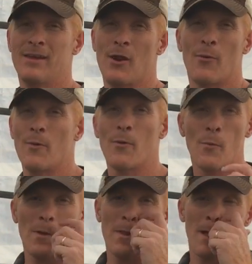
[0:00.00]
You know,
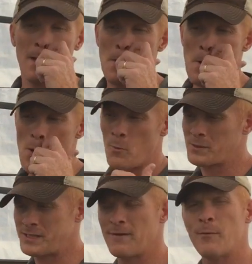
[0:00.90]

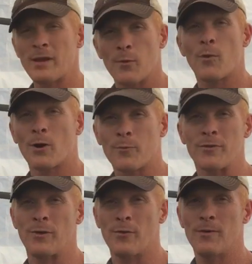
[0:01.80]
we'll see if we can work
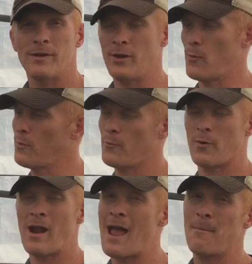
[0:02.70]
with you. You know,
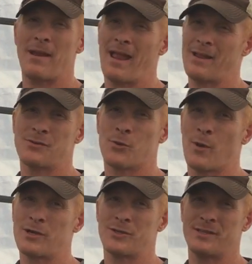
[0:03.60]
we're happy to answer
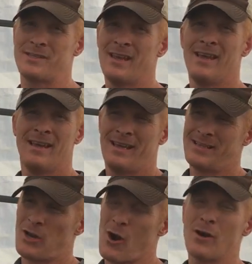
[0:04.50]
questions.
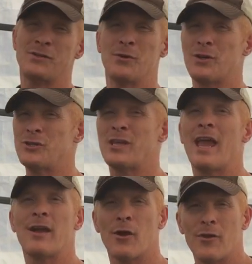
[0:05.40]
It's hard to, because you
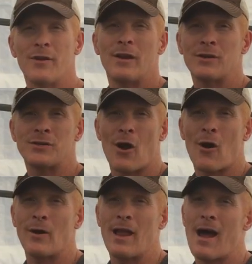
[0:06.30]
can't go to the nearest
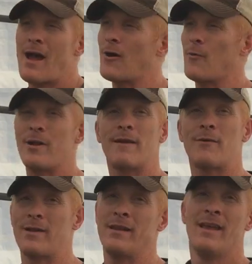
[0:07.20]
REI or whatever
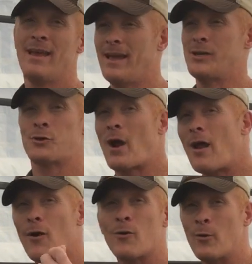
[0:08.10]
and try
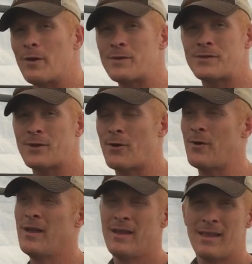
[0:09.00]
out quilts.
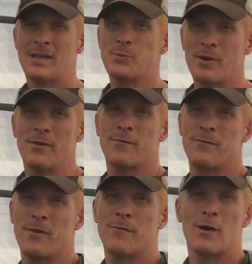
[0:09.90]
So that's one of
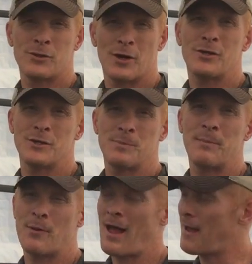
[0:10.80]
the frustrations
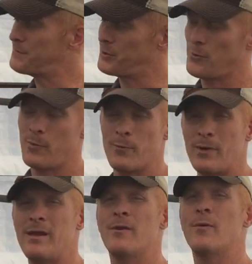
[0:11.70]
people have. So when
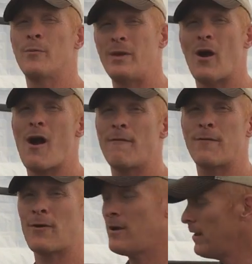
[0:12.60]
we
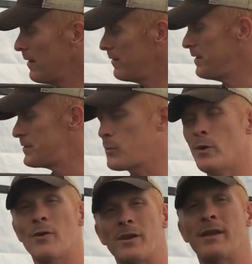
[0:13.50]
offer this
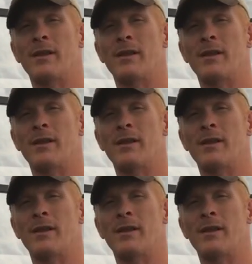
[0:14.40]
quilt,